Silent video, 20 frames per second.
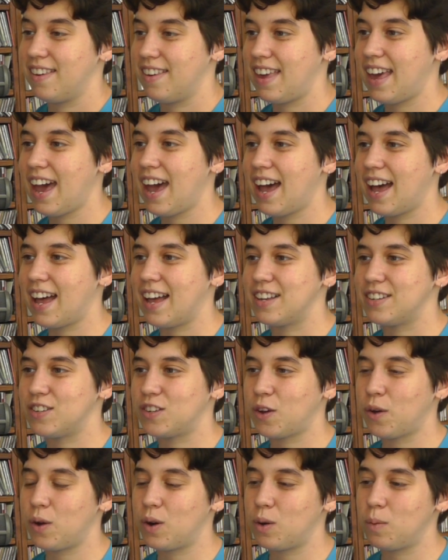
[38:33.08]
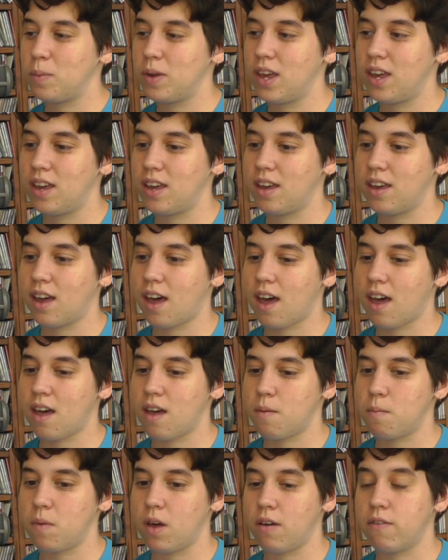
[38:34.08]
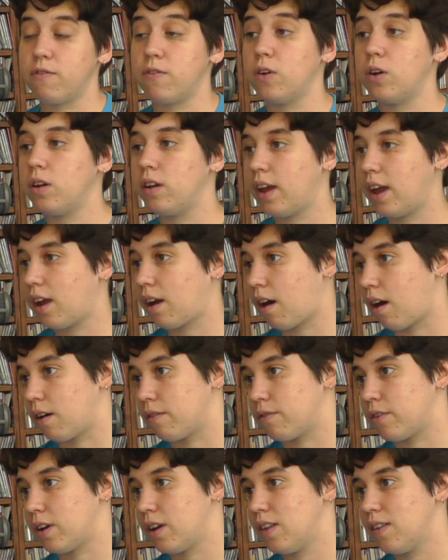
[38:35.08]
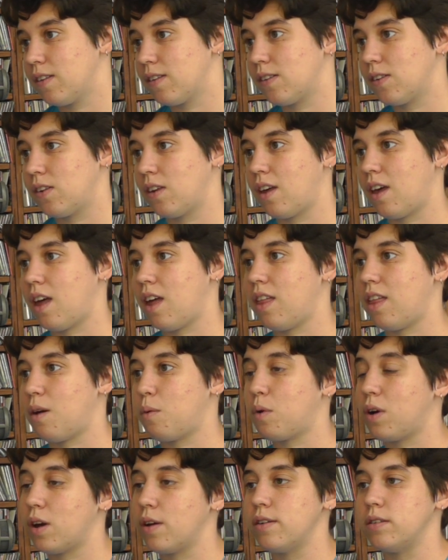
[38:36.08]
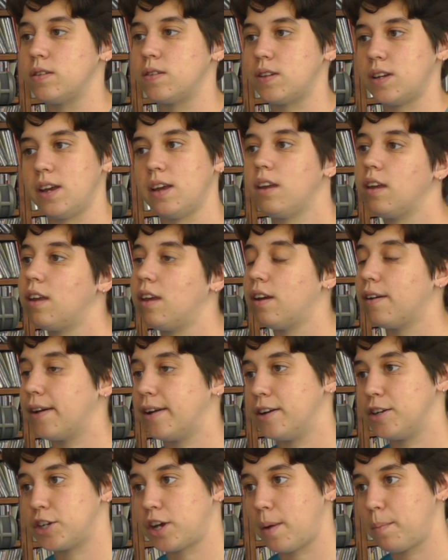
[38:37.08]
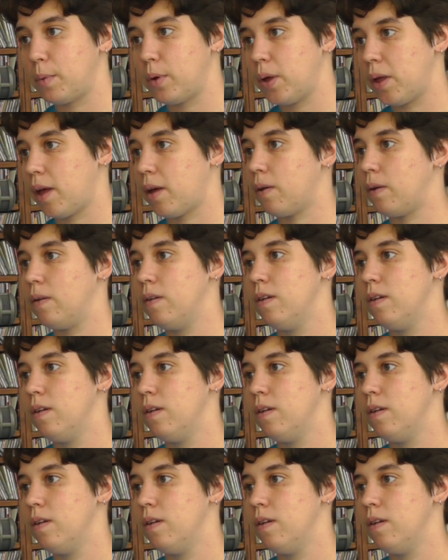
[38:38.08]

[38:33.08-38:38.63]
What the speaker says: Yeah, so it'll be a full day conference that we're hosting here in Chapel Hill.